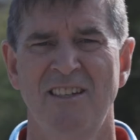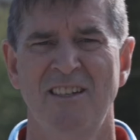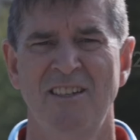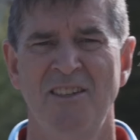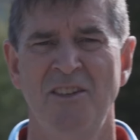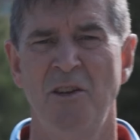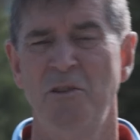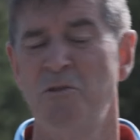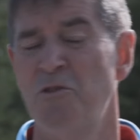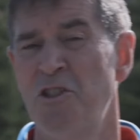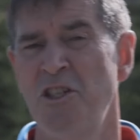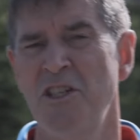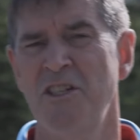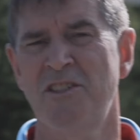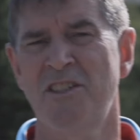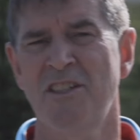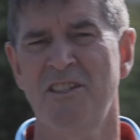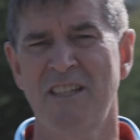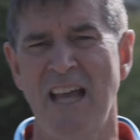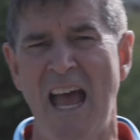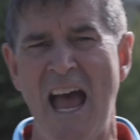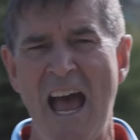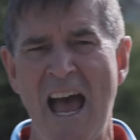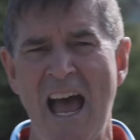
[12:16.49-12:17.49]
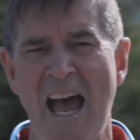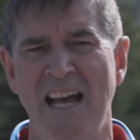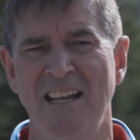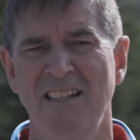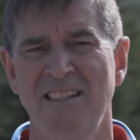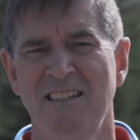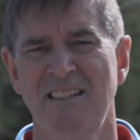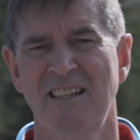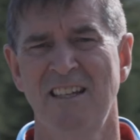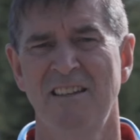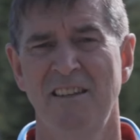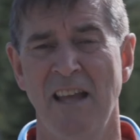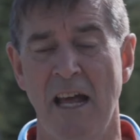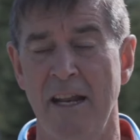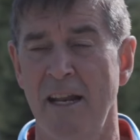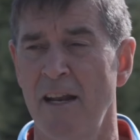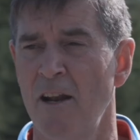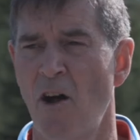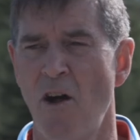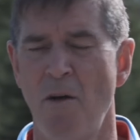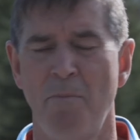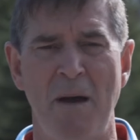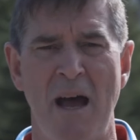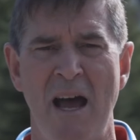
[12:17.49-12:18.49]
You know, Jesus asked that it
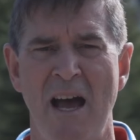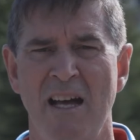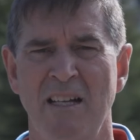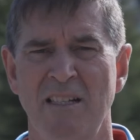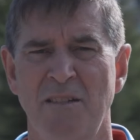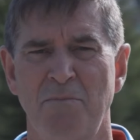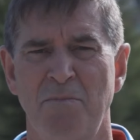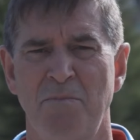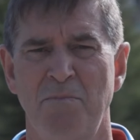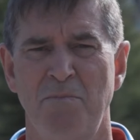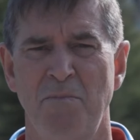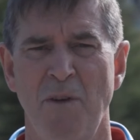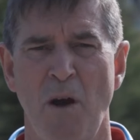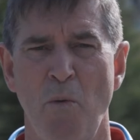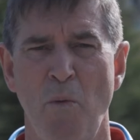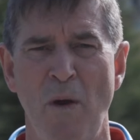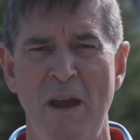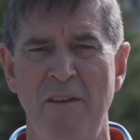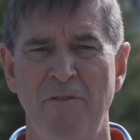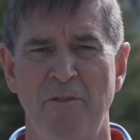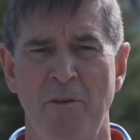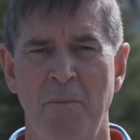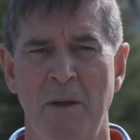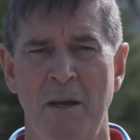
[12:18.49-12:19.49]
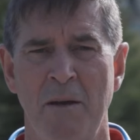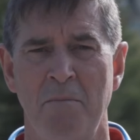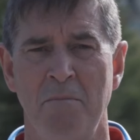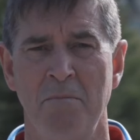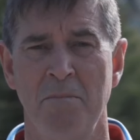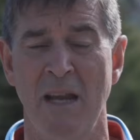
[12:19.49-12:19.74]
all pass away from him.